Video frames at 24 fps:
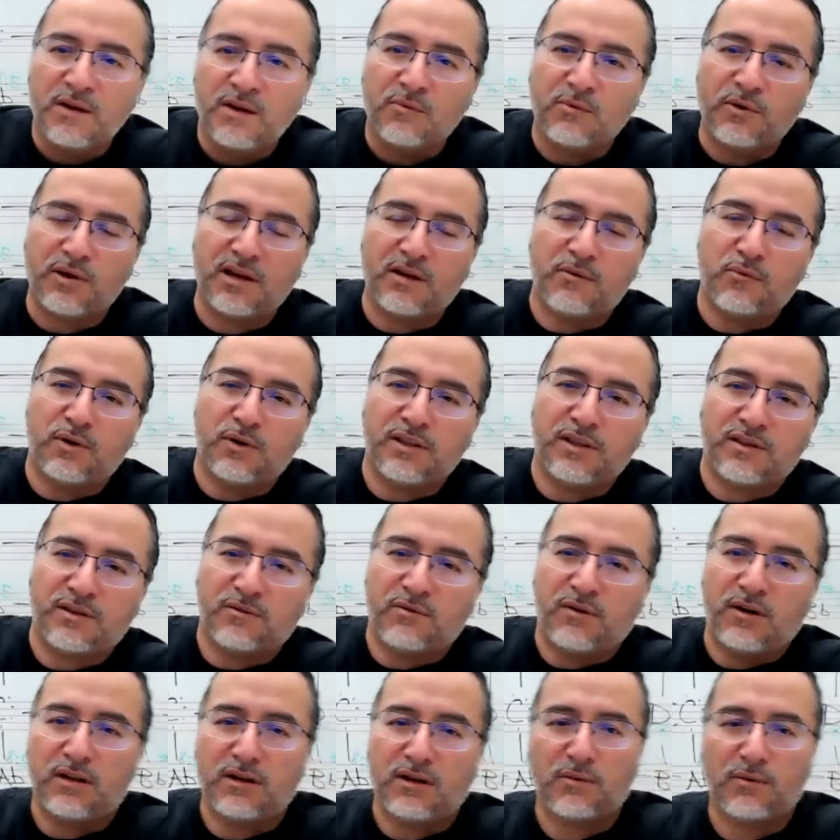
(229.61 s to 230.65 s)
We went through
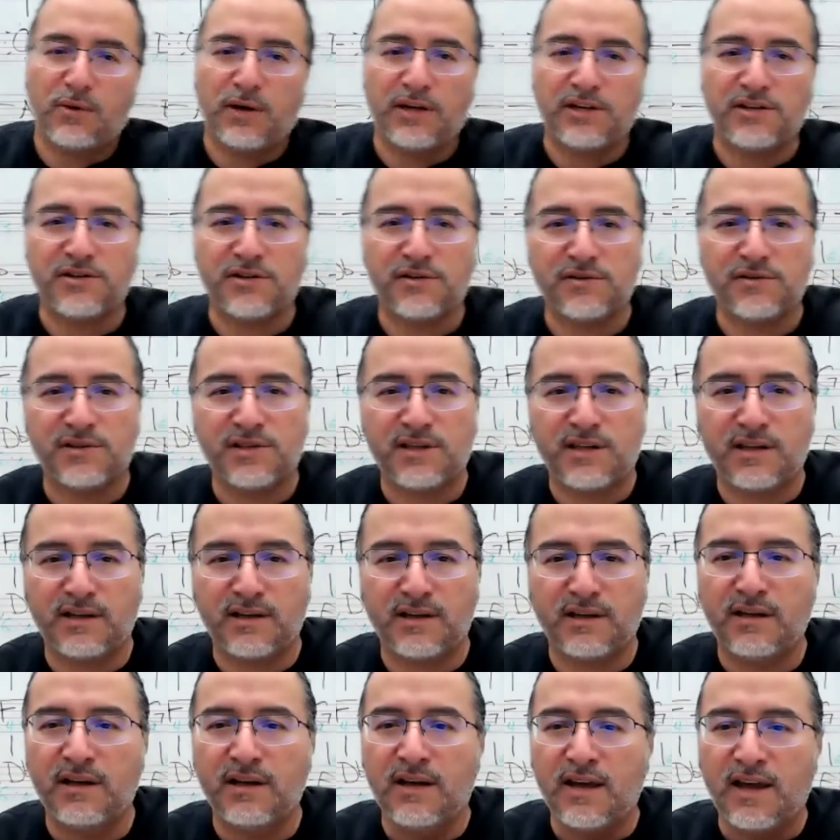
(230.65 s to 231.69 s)
all our ratios
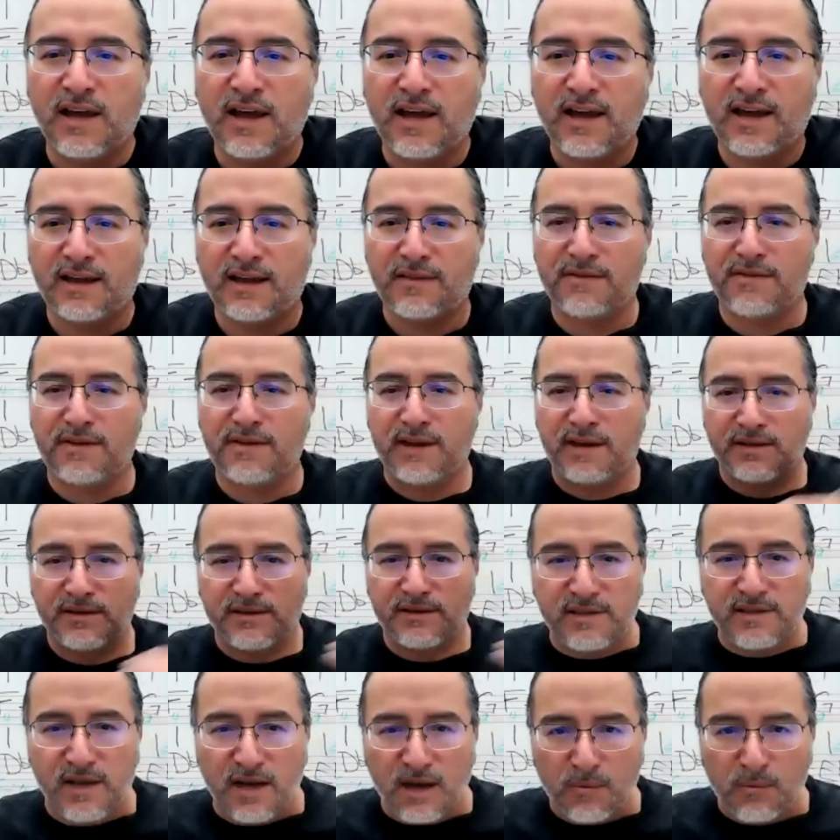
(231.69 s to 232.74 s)
again, and then
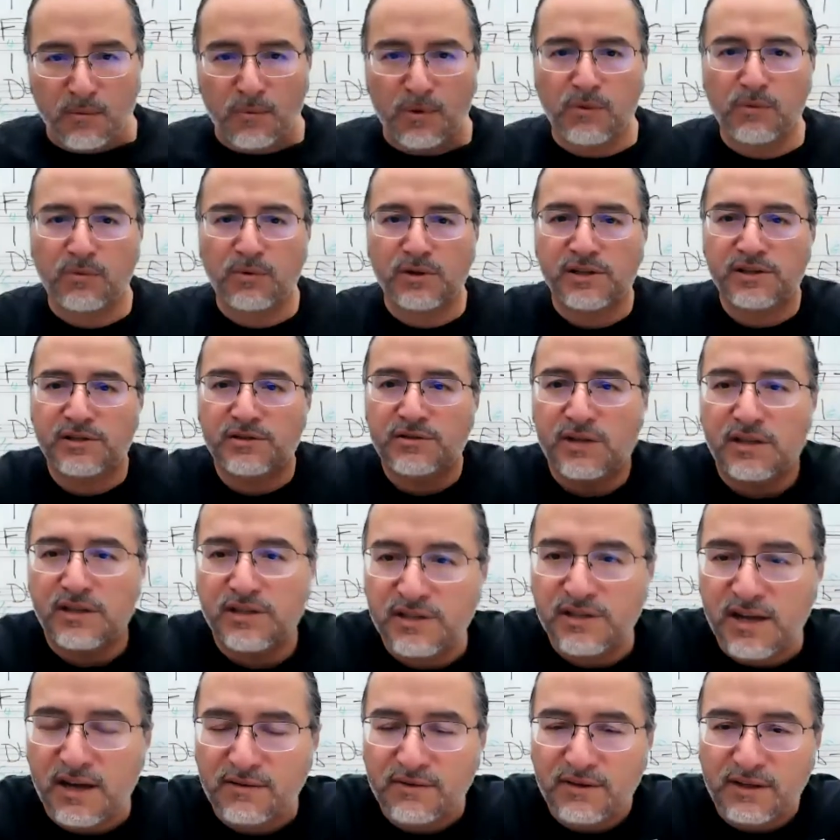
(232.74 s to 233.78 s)
some. We
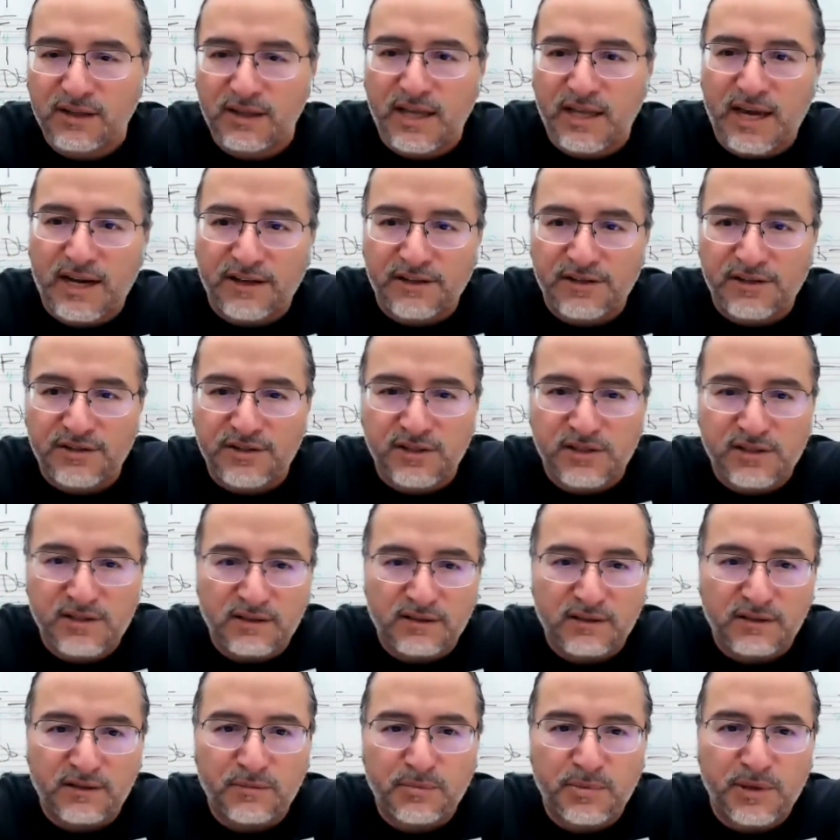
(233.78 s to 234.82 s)
stretched out the lattice just a
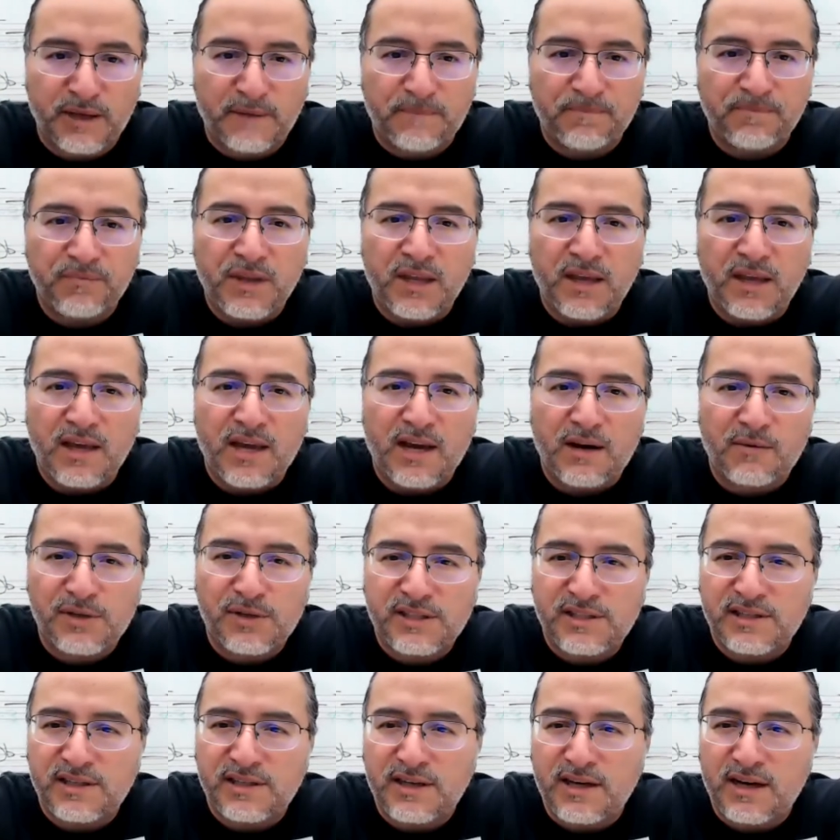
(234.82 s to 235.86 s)
little bit, and we
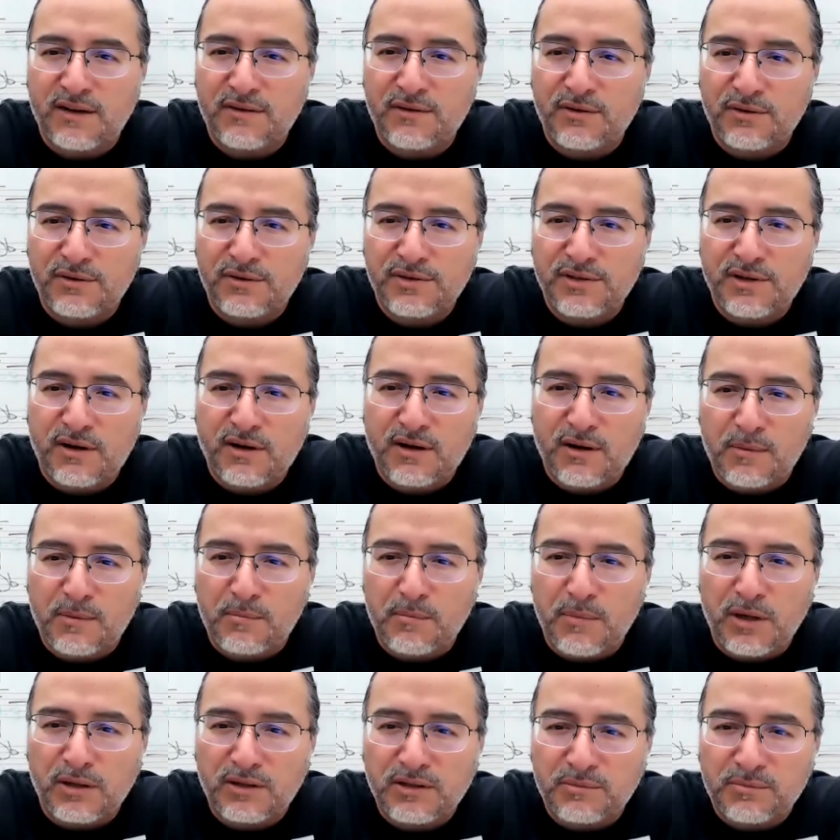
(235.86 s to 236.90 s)
see how those are
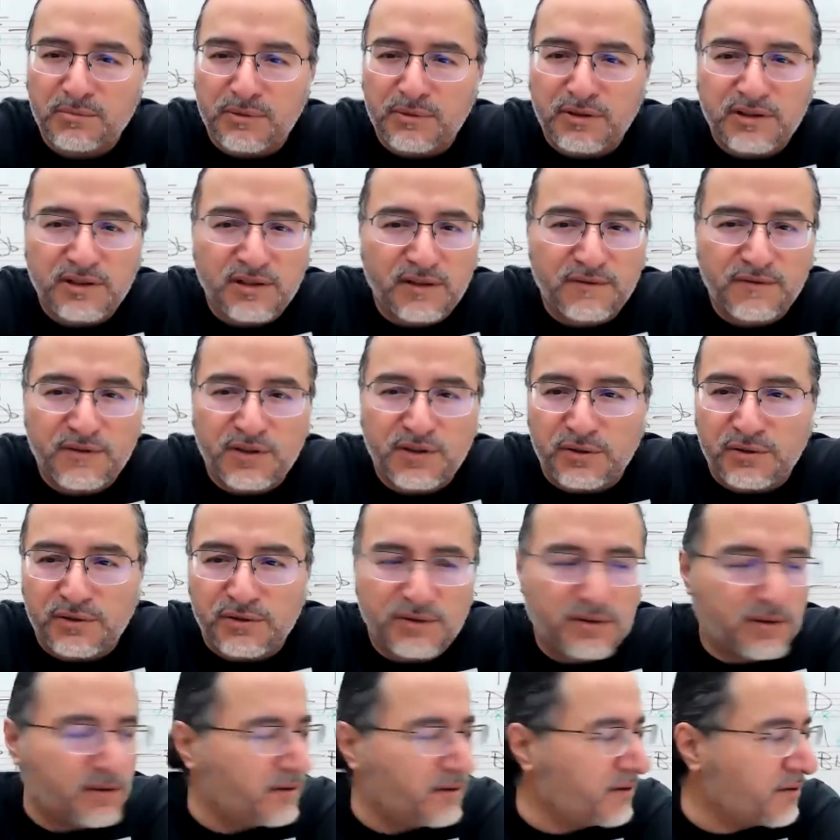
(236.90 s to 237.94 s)
multiples of
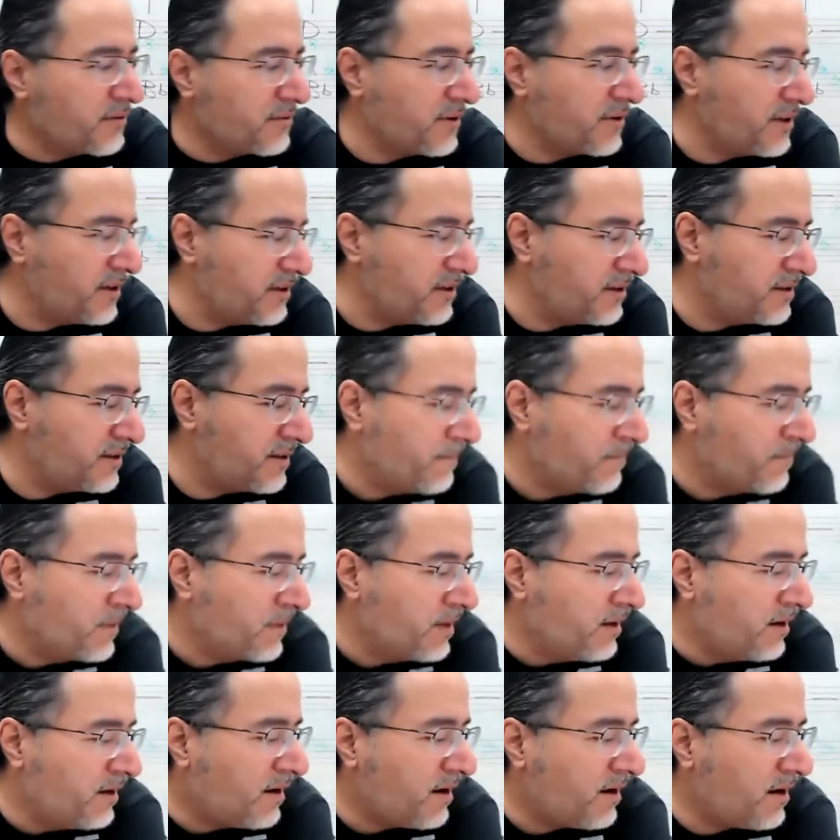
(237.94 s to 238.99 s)
2s and 3s
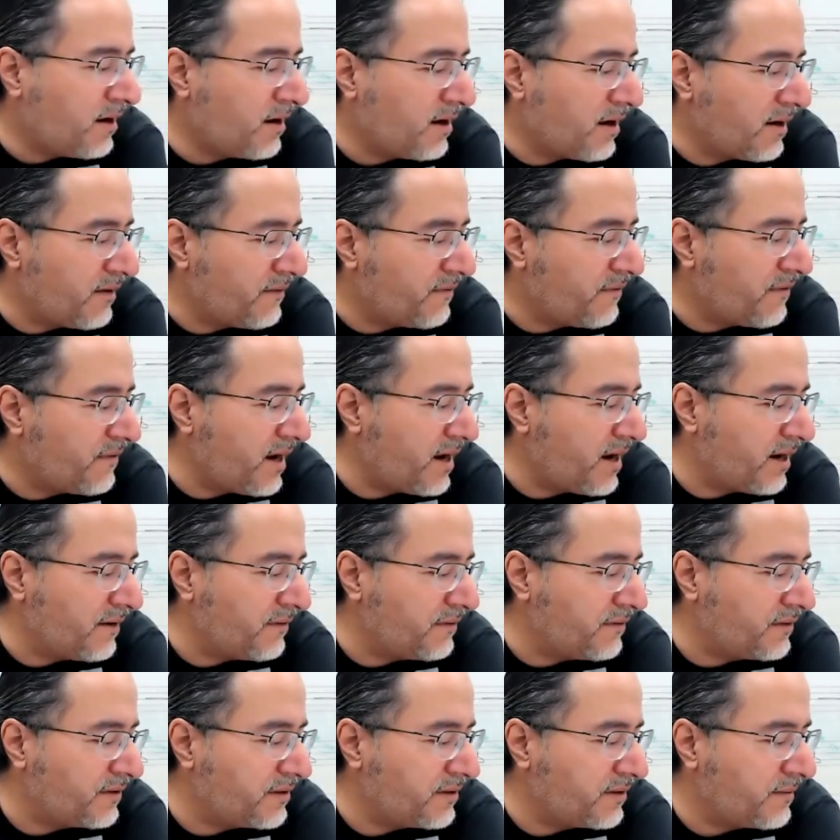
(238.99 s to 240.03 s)
and
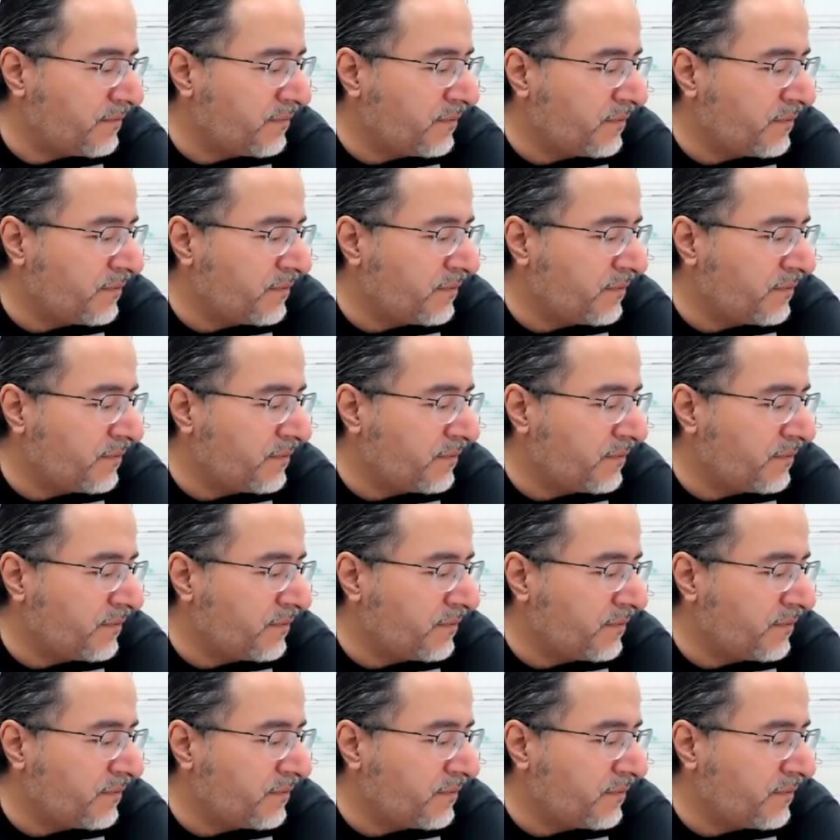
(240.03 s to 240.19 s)
5s.